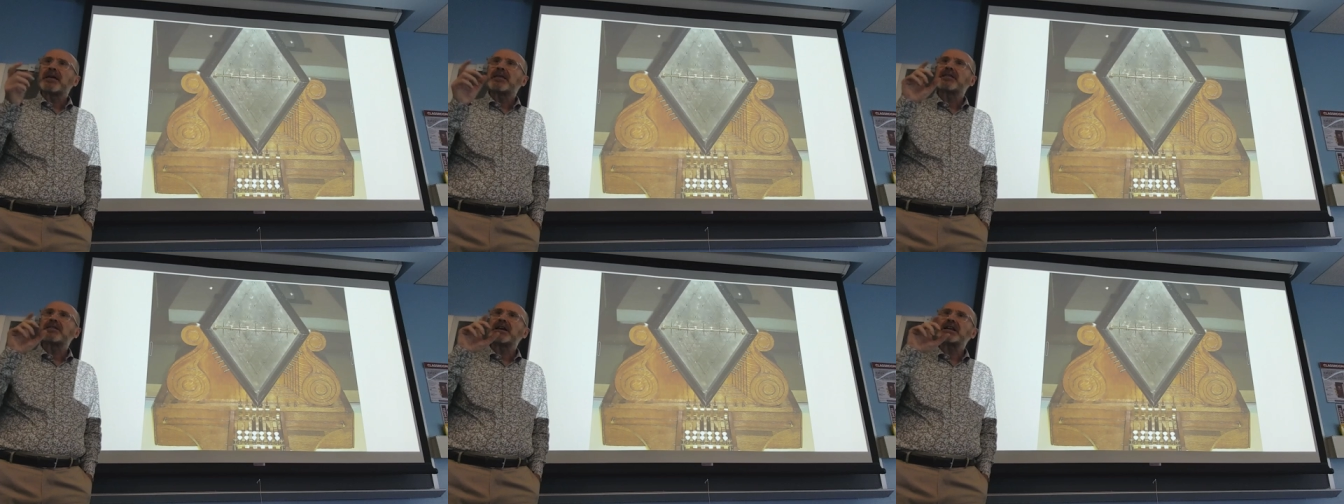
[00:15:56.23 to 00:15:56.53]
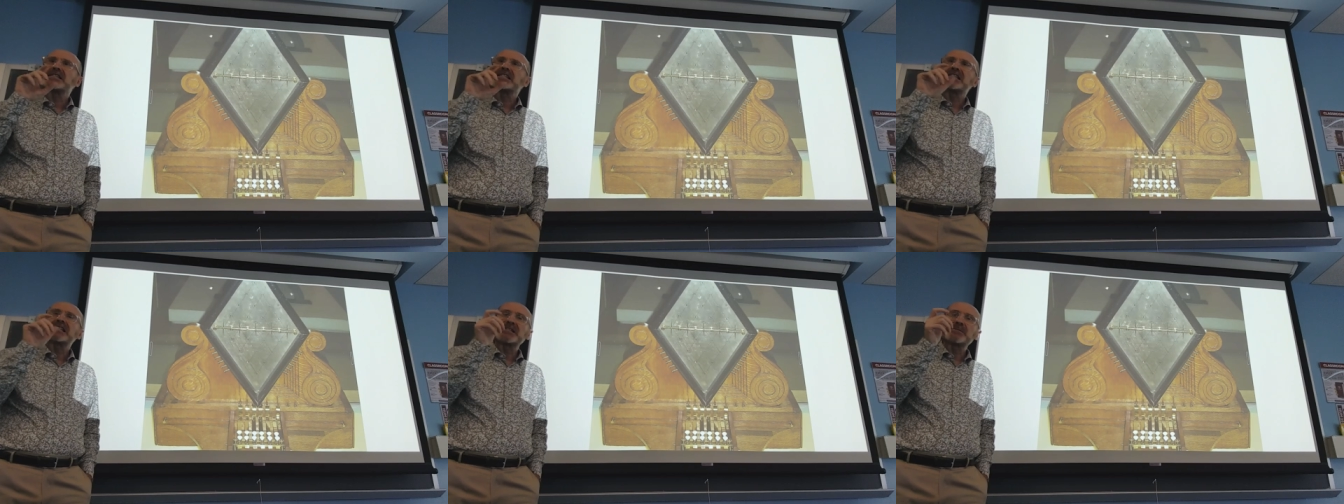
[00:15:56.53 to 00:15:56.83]

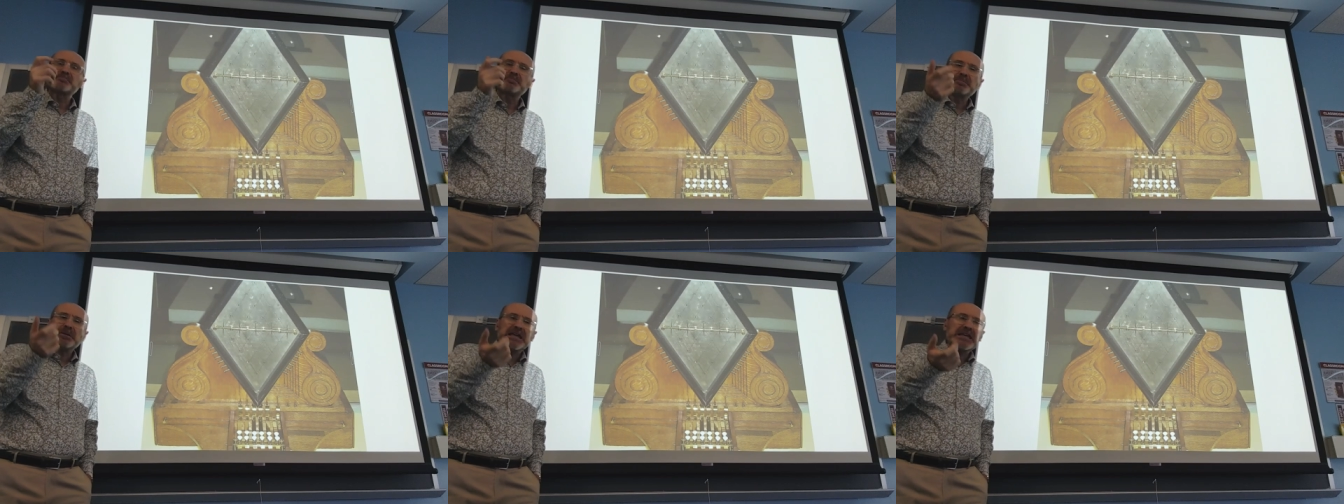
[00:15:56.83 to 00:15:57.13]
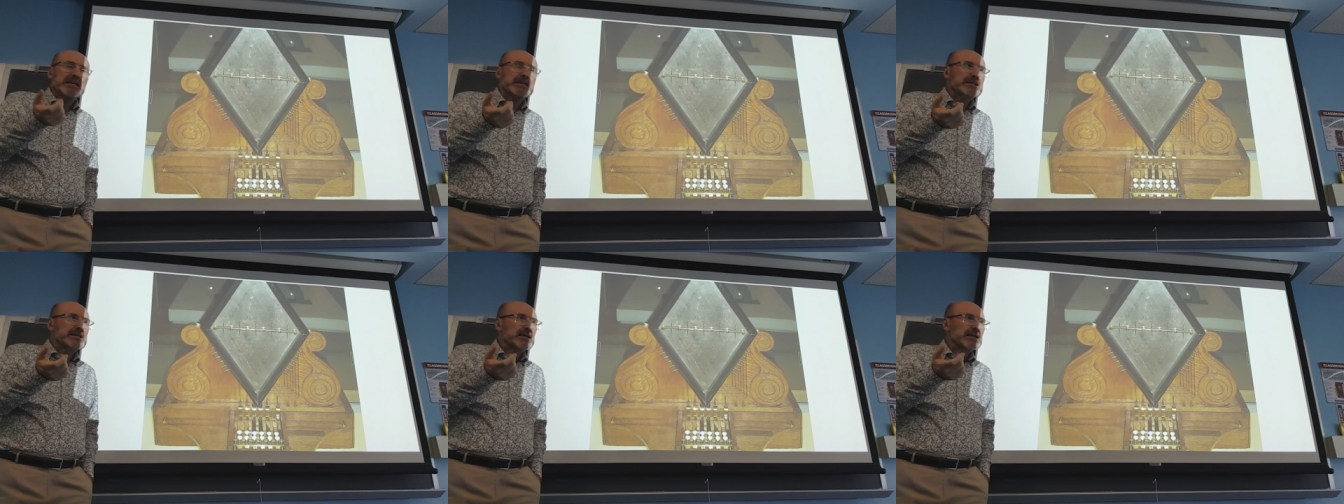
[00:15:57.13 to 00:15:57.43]
that
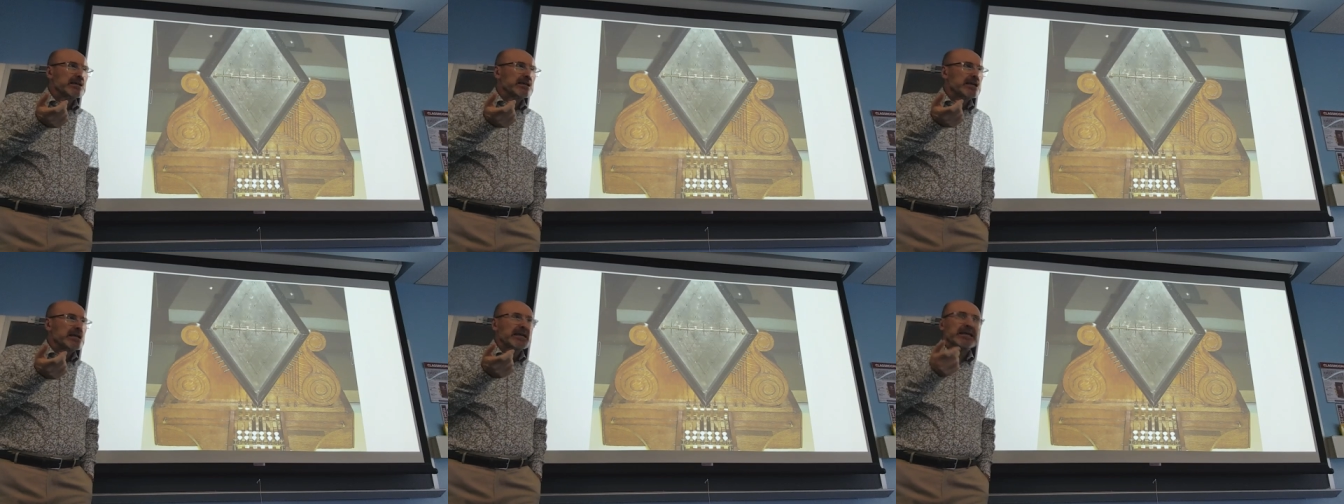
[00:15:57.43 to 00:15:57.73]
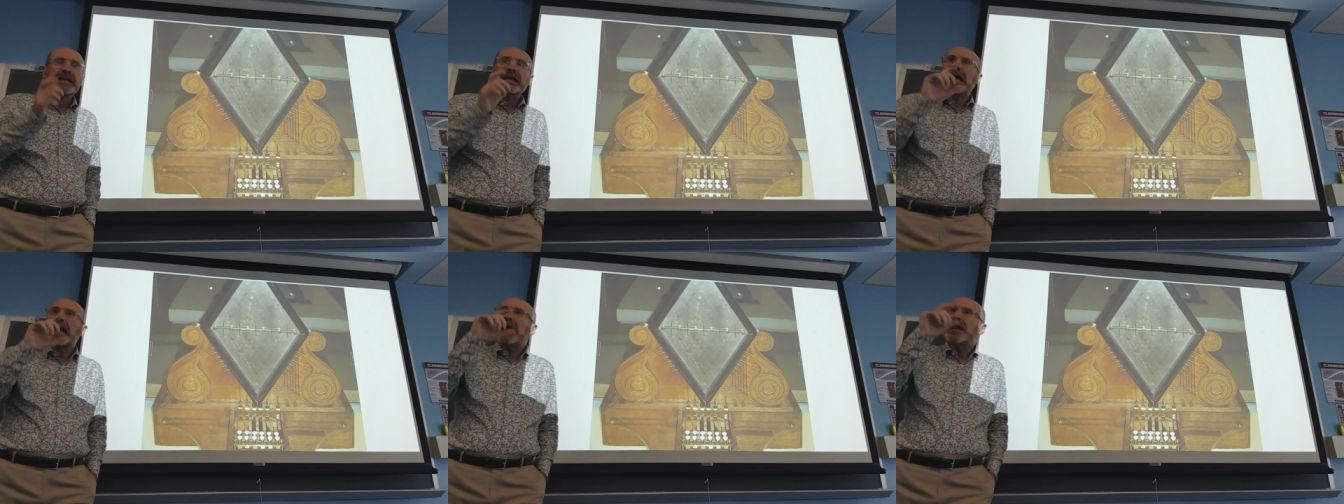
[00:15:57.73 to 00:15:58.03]
speed
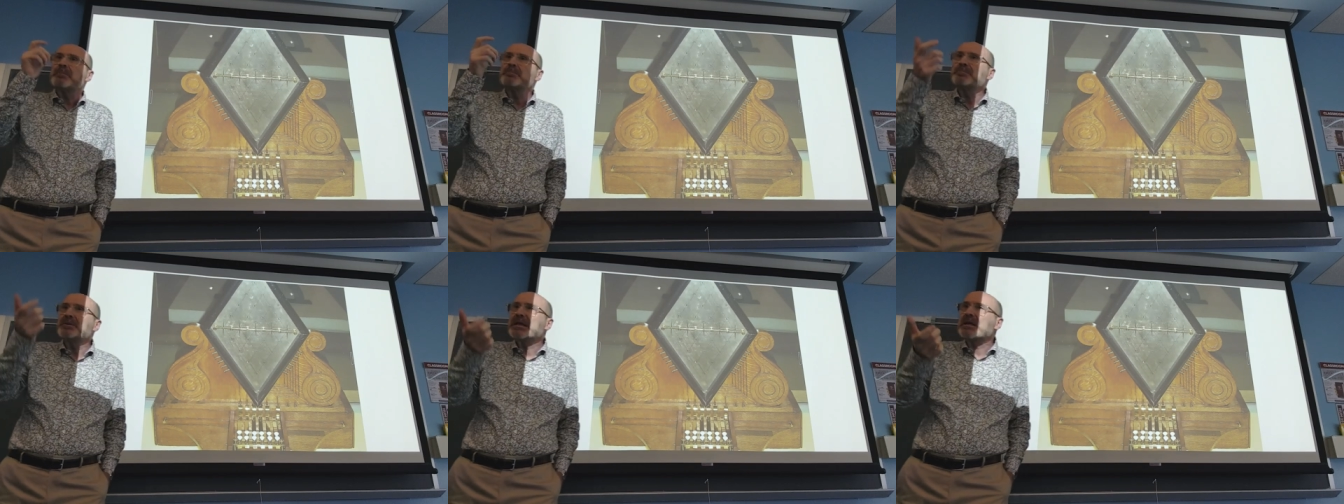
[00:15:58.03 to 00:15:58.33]
can be